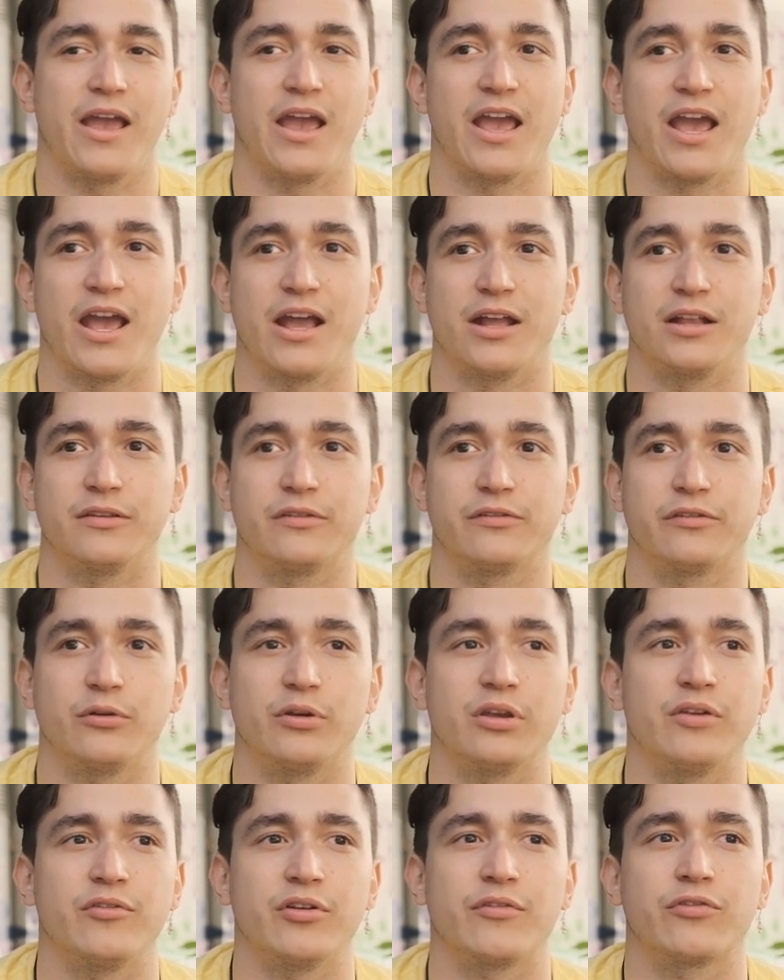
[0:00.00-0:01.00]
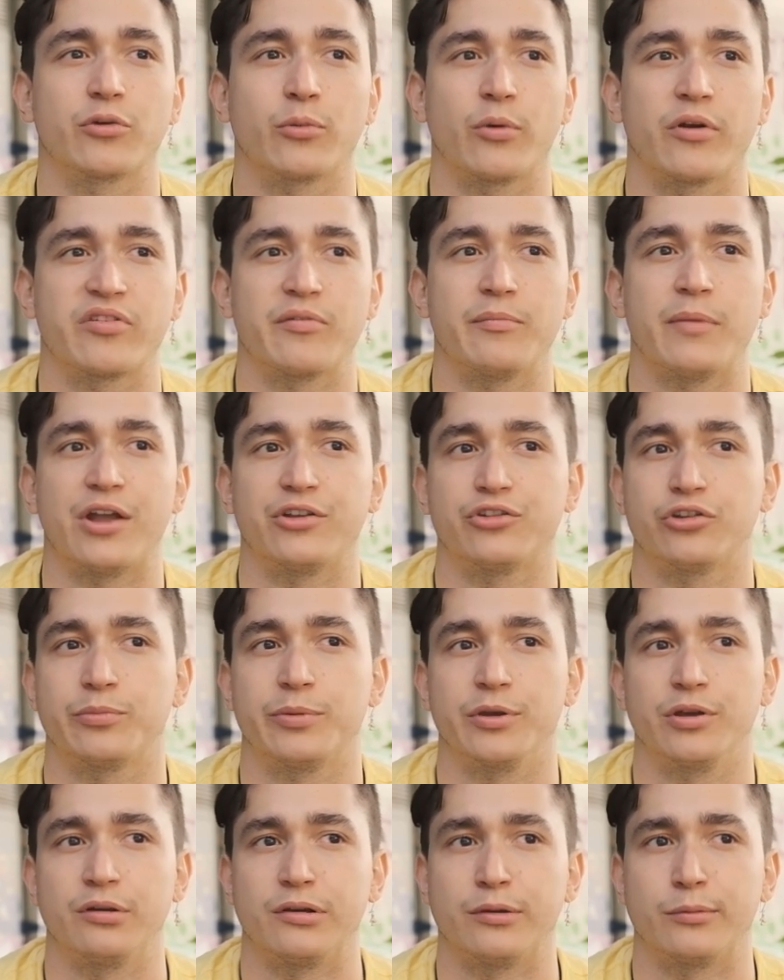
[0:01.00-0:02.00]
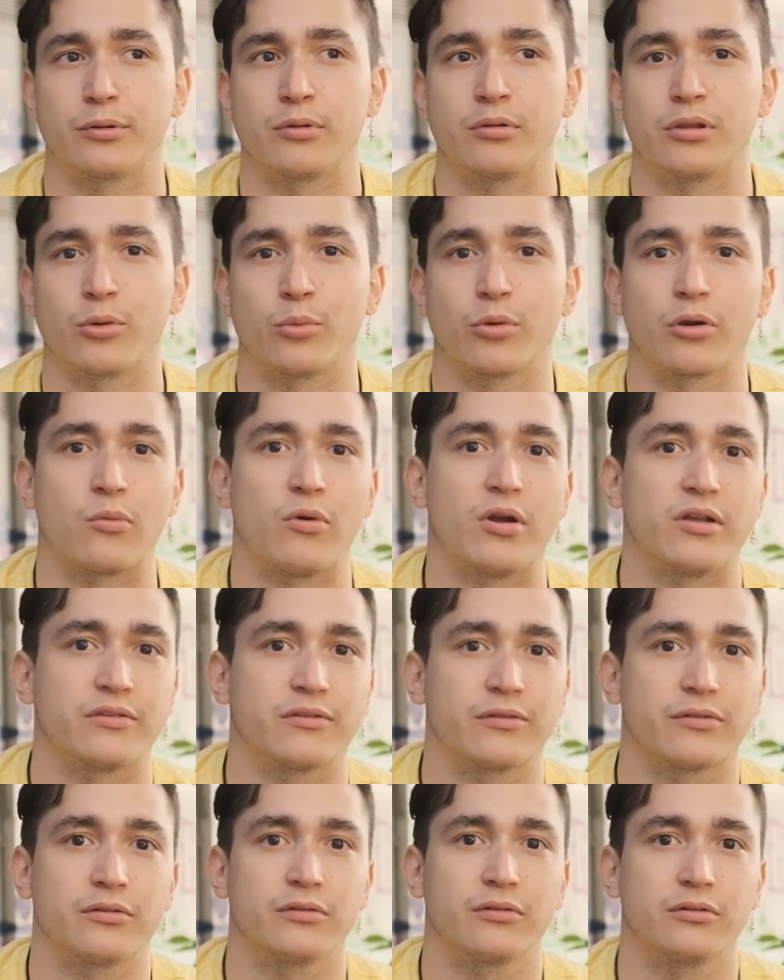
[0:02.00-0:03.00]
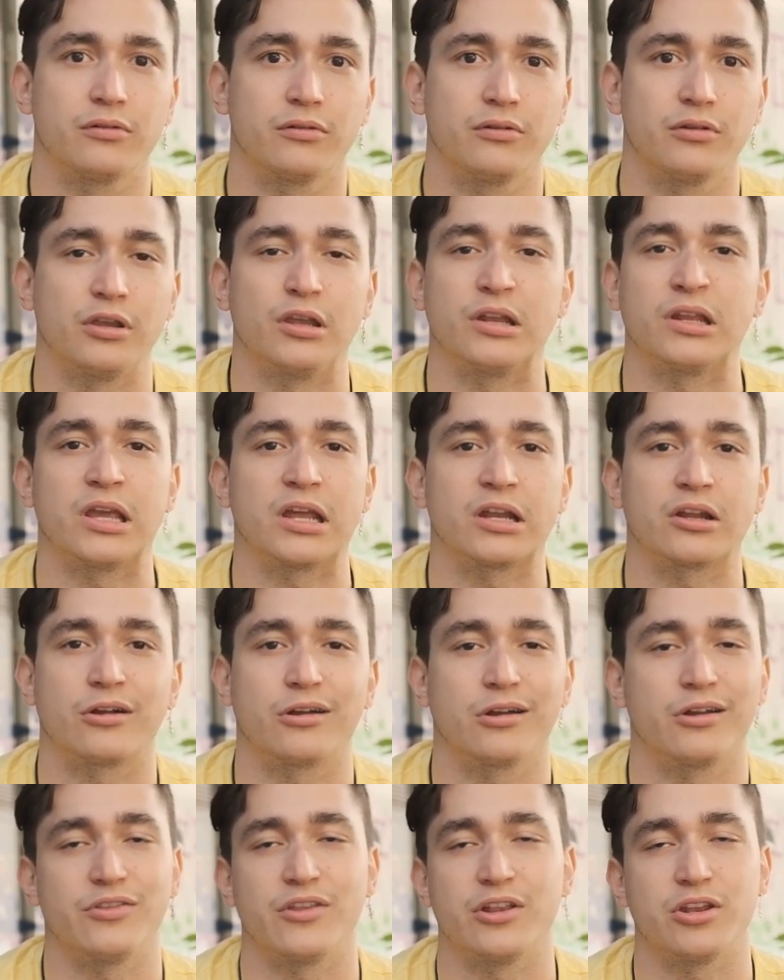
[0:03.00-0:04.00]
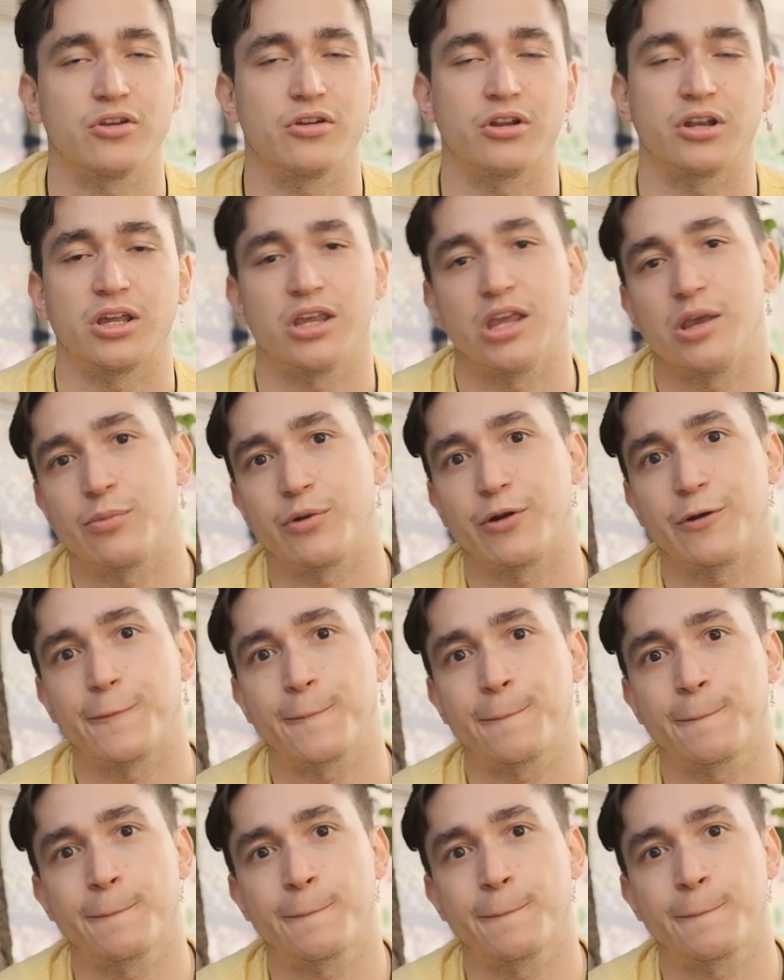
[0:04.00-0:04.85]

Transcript: And so even if there was a magic pill, it would only work once. You'd get her and then you couldn't keep her.